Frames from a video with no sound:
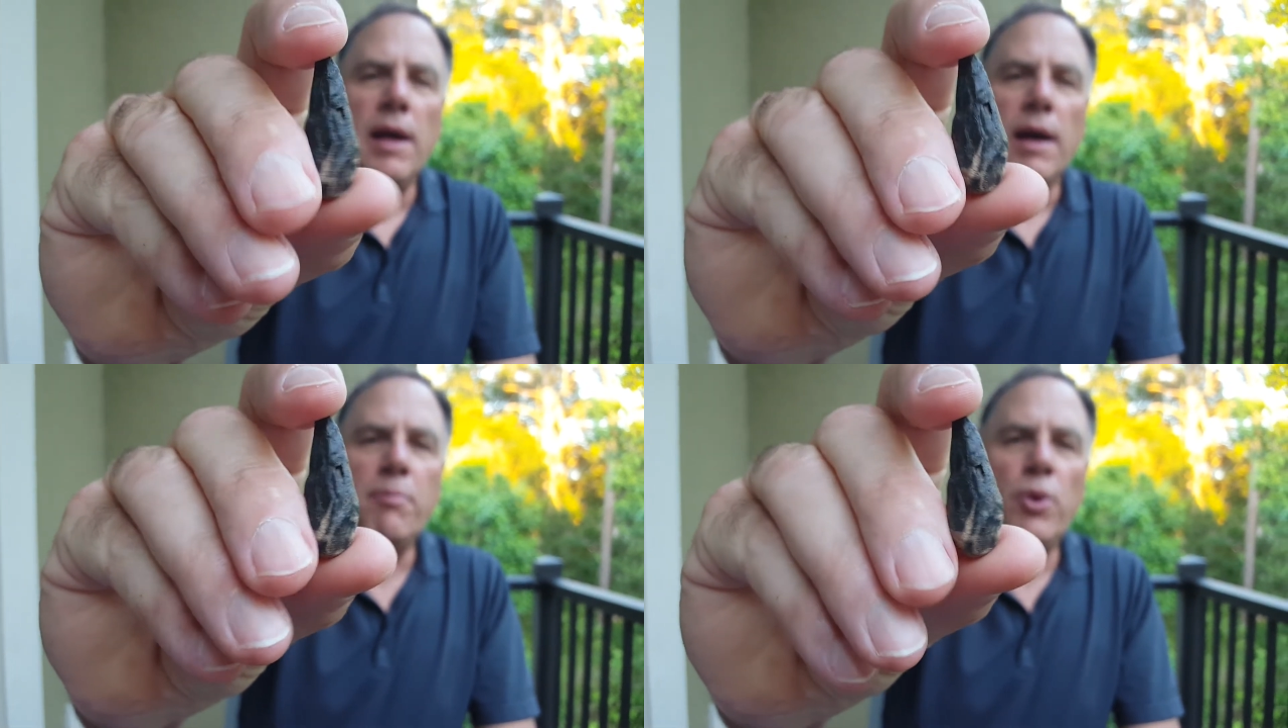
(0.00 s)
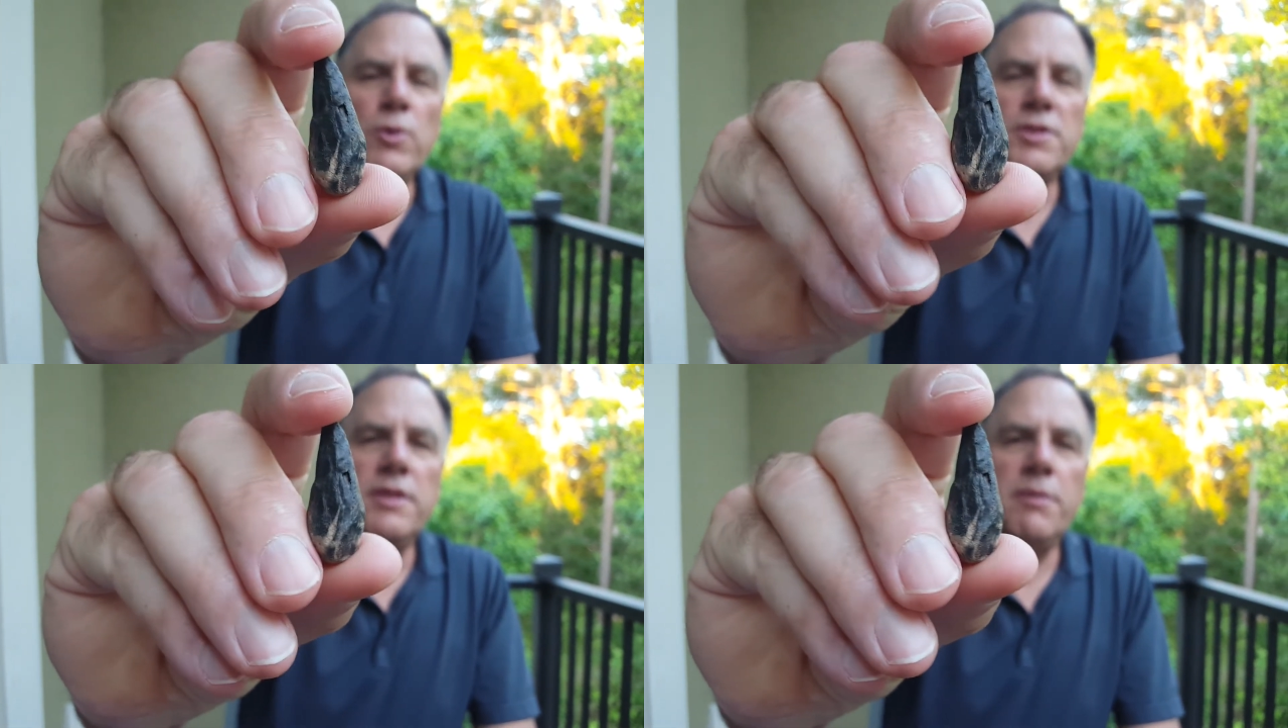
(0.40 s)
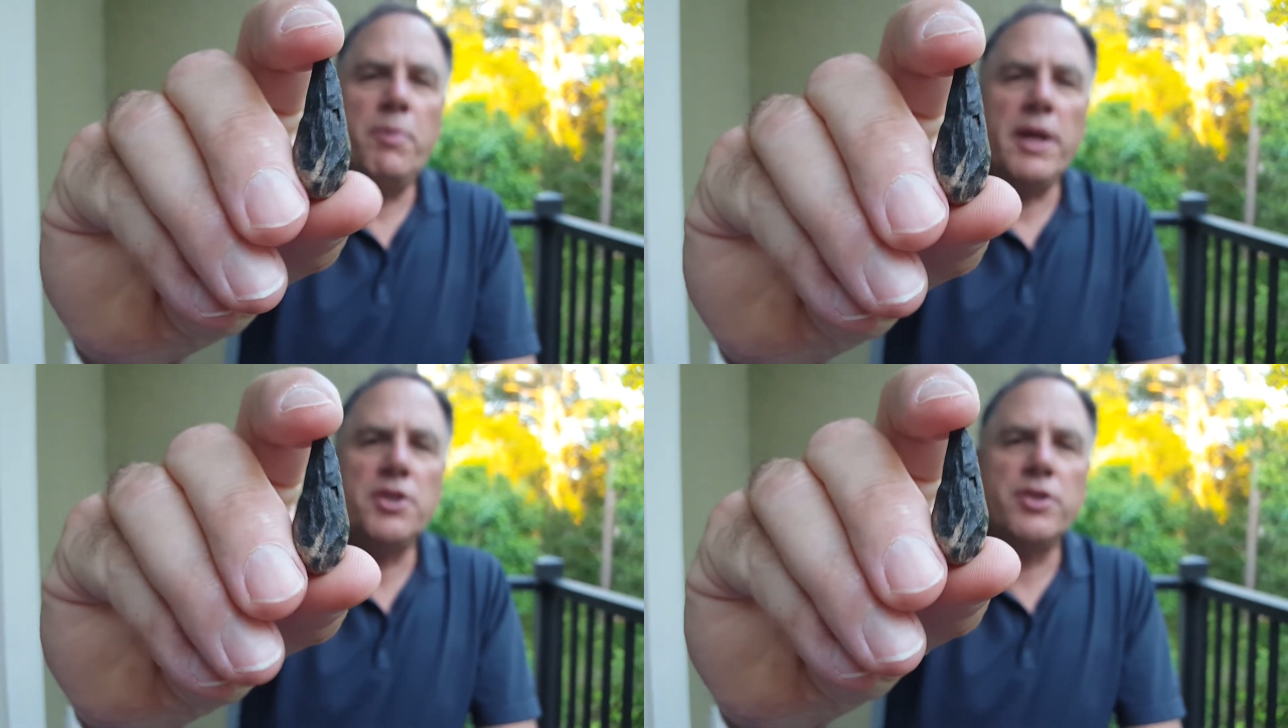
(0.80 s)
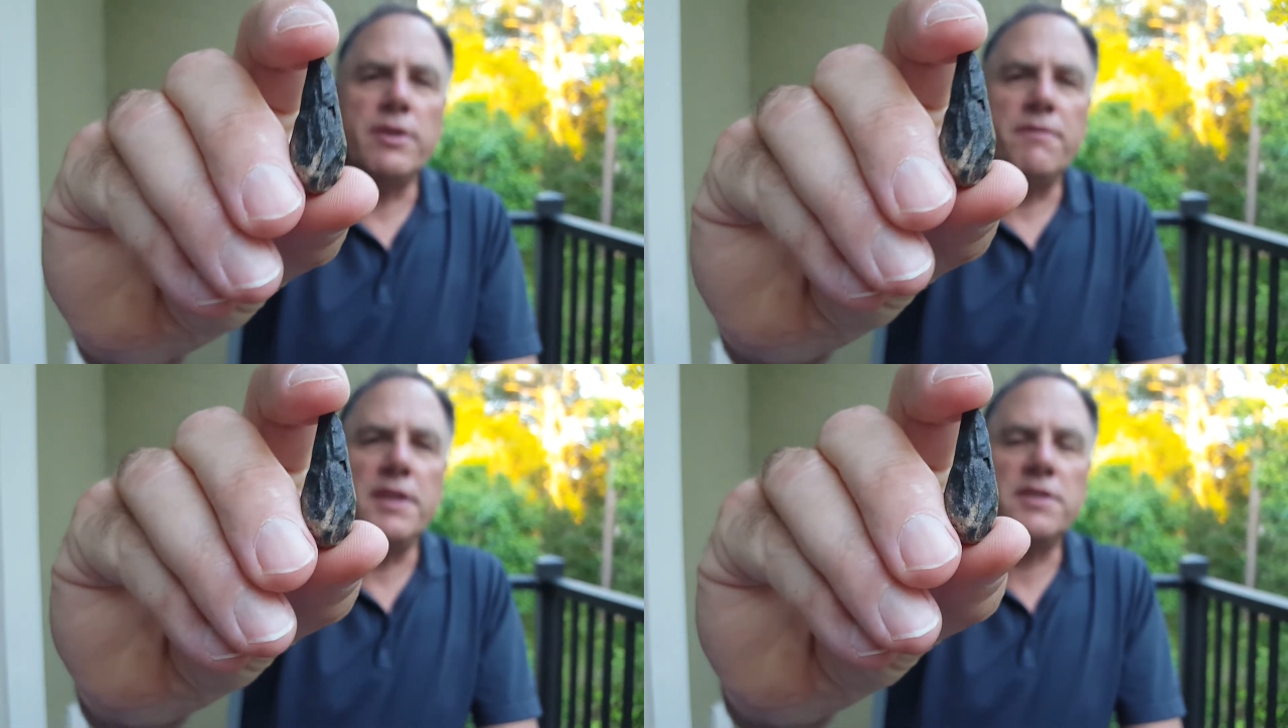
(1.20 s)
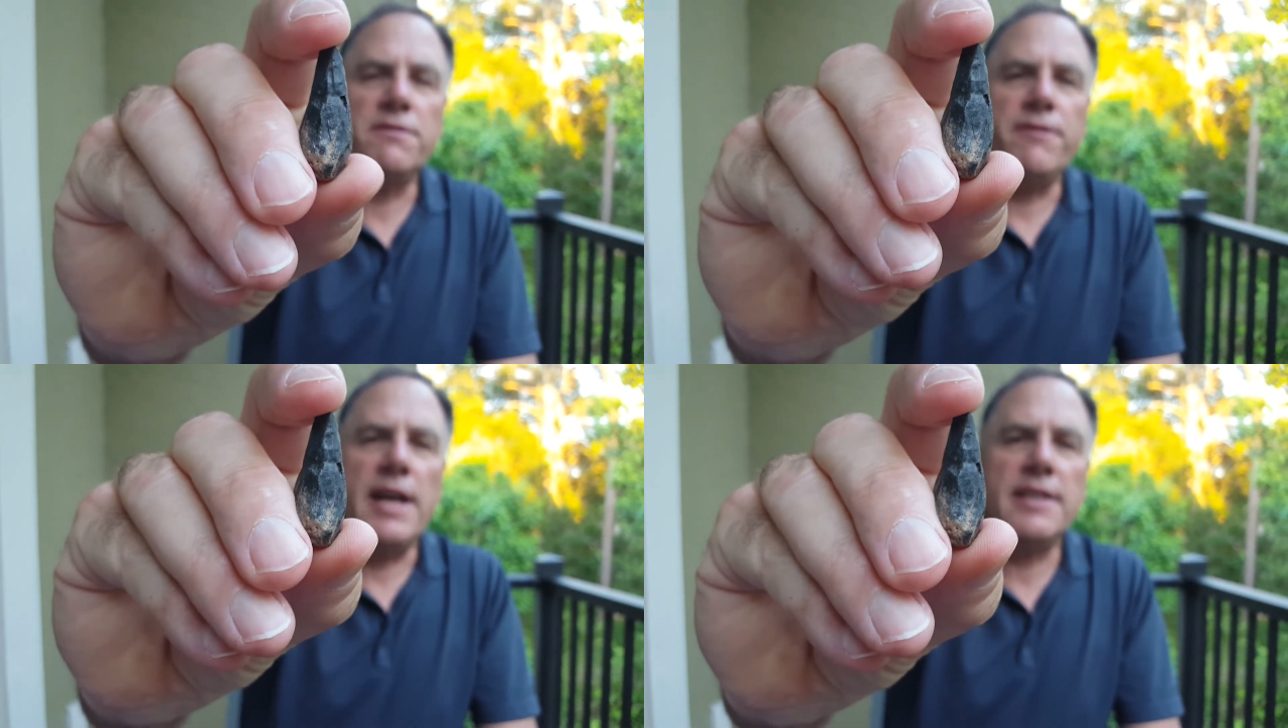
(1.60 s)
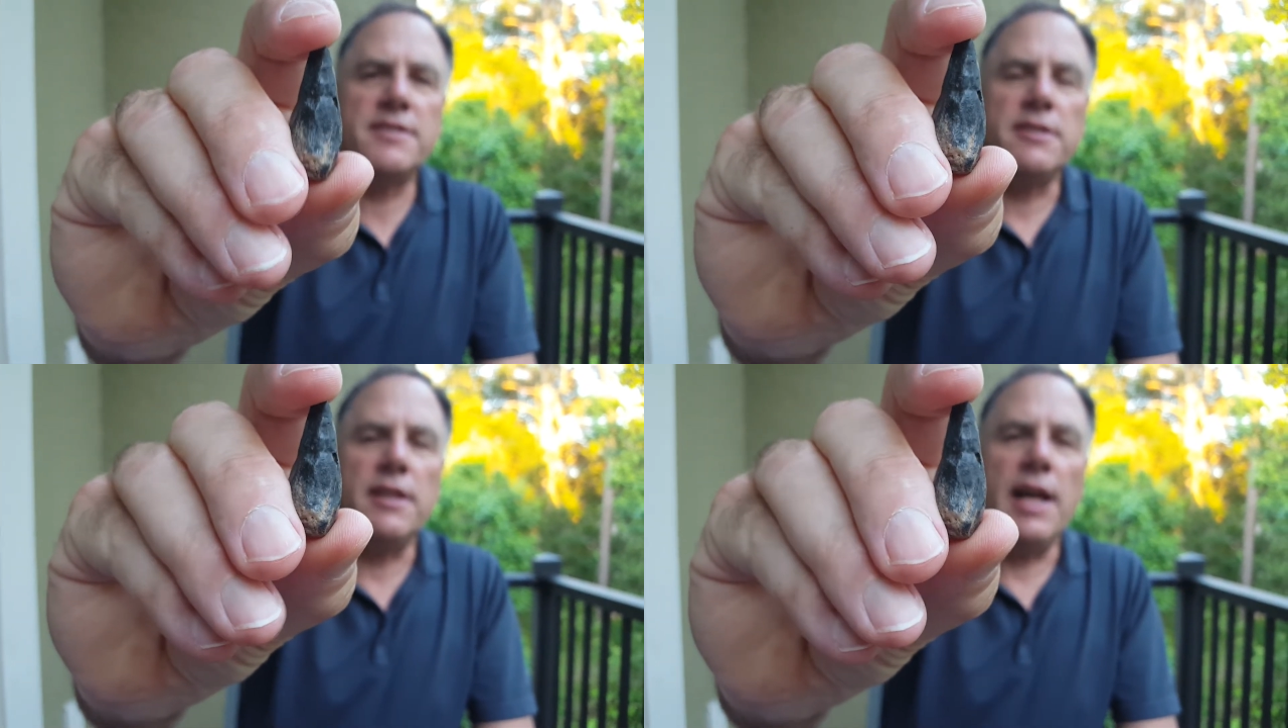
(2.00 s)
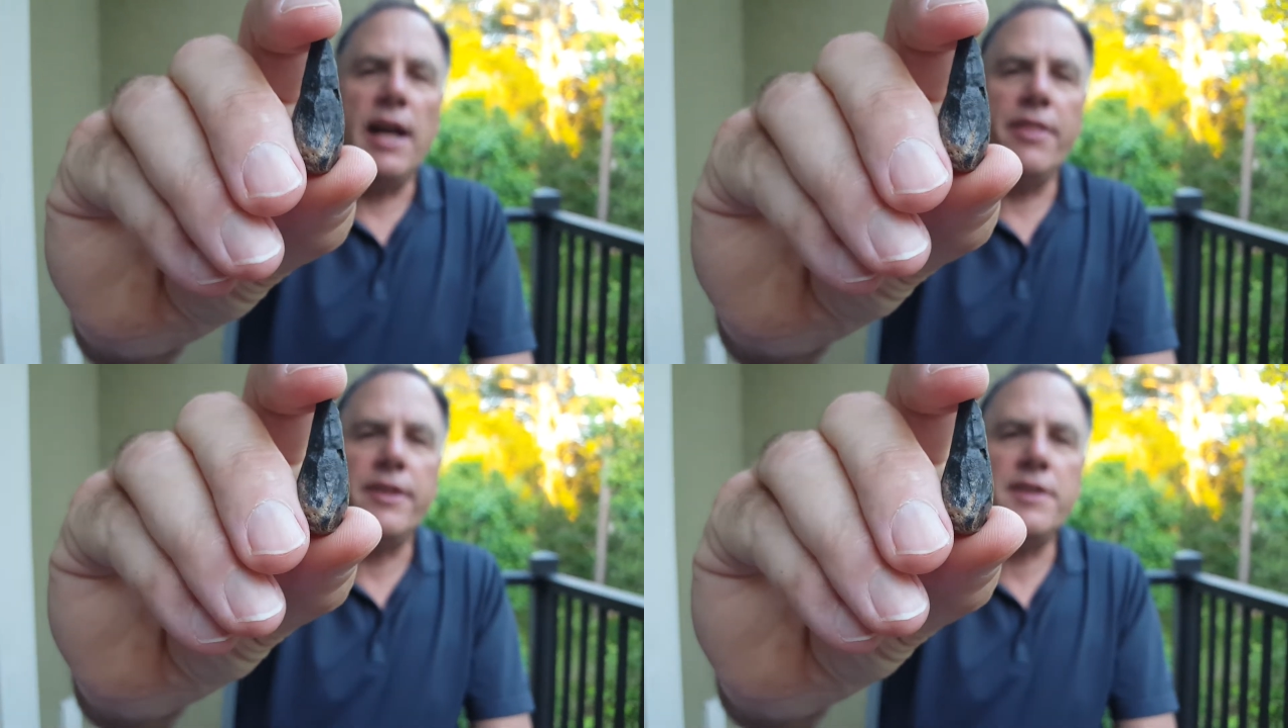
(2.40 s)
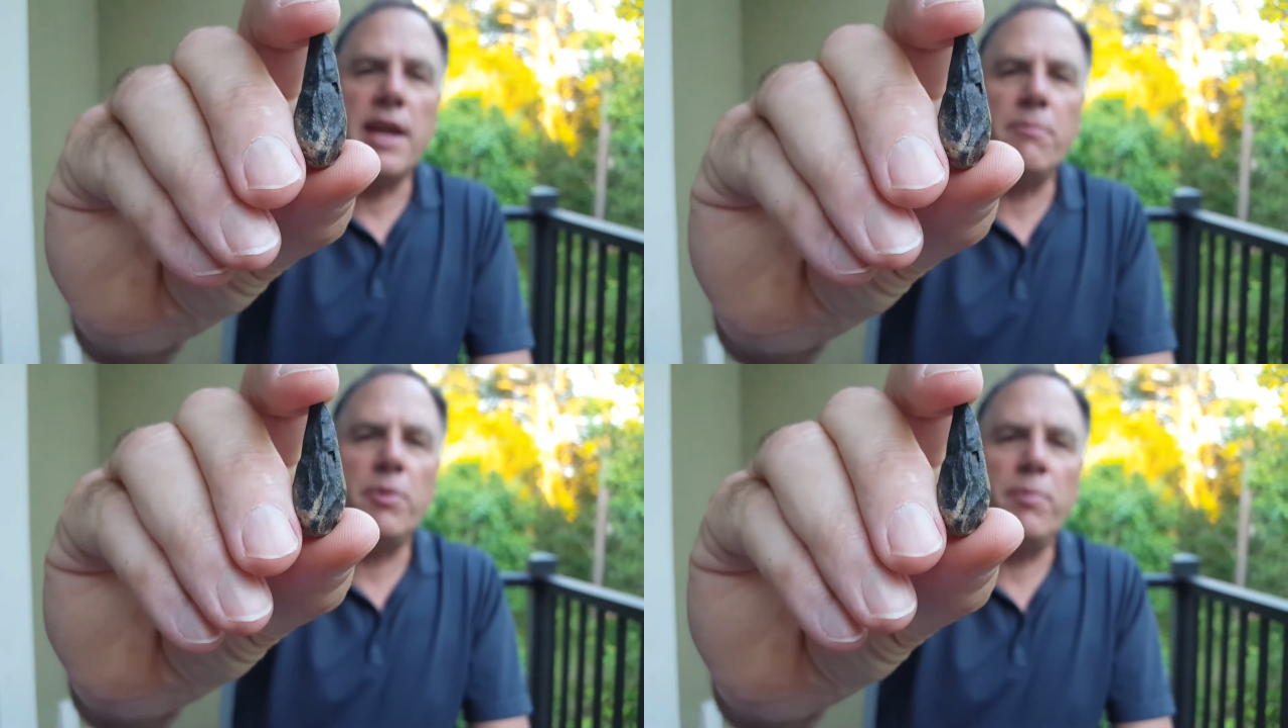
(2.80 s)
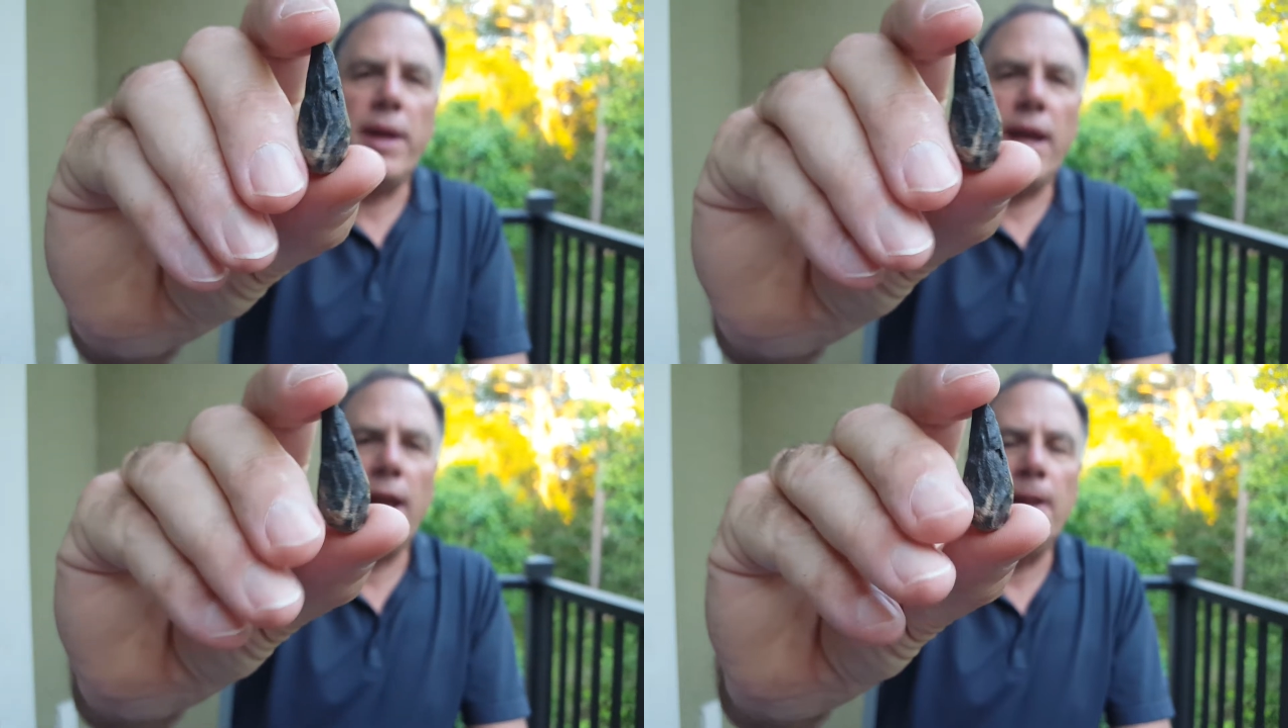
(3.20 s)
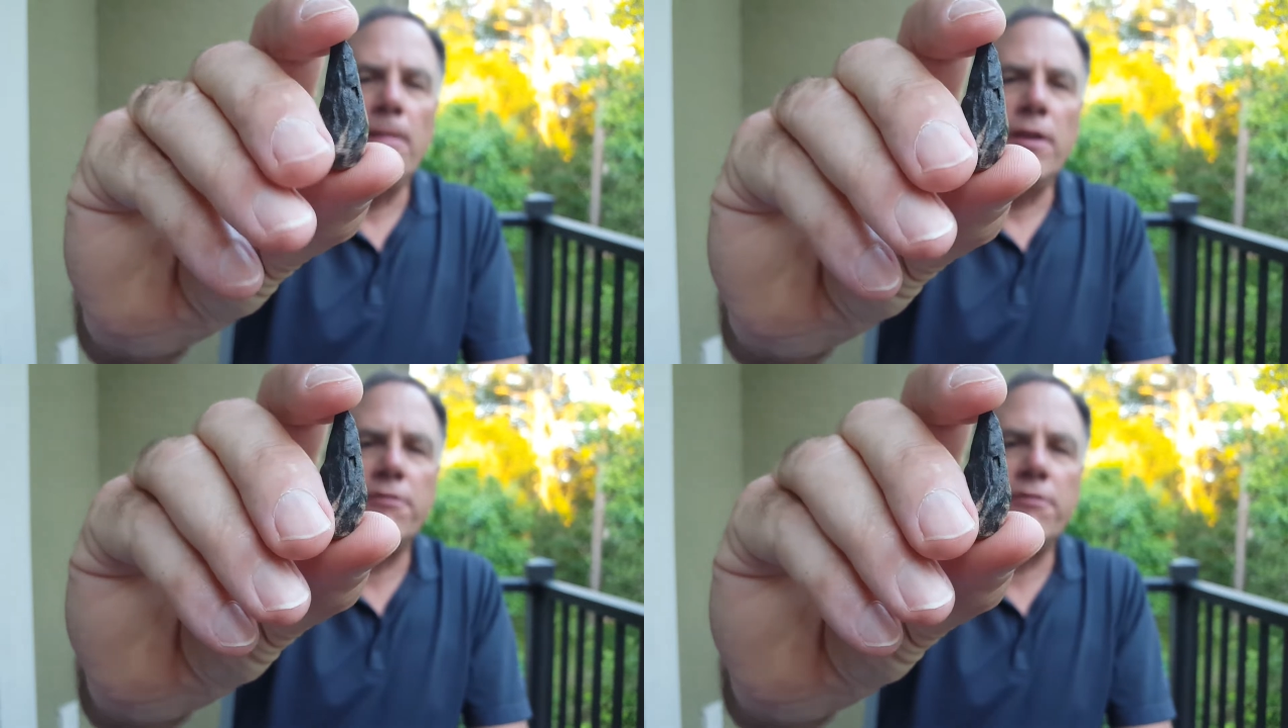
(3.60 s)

I posted a picture of this fossil on the Tampa Bay